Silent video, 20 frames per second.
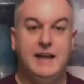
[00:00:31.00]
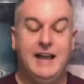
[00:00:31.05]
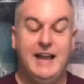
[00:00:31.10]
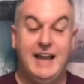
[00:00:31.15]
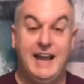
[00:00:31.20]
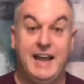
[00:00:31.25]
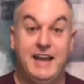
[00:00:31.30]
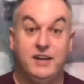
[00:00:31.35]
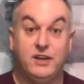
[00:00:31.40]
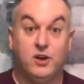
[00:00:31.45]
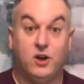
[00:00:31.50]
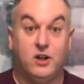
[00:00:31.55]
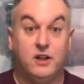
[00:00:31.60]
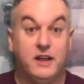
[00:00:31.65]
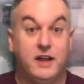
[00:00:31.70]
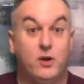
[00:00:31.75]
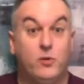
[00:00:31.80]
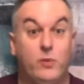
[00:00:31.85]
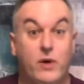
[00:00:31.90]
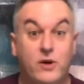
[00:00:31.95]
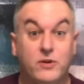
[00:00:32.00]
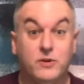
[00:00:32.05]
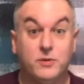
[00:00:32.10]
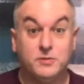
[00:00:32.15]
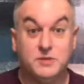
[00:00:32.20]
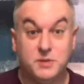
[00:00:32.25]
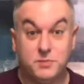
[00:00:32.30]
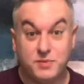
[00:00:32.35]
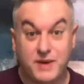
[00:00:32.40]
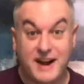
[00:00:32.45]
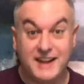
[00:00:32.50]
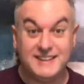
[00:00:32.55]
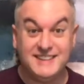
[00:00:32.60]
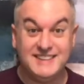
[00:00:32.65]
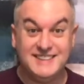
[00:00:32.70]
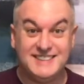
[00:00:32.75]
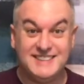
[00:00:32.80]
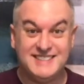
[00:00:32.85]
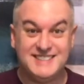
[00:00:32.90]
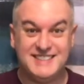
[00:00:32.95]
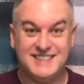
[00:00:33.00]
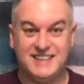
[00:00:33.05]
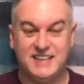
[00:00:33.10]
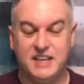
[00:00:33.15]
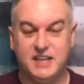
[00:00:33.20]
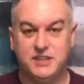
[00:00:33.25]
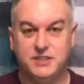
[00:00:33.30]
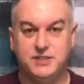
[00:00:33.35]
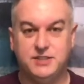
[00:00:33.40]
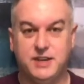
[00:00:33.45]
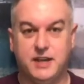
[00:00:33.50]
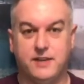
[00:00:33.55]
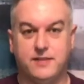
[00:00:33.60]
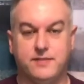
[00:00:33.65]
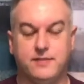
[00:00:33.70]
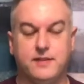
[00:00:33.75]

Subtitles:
Hey y'all, and welcome to Bradley the Singing Chef.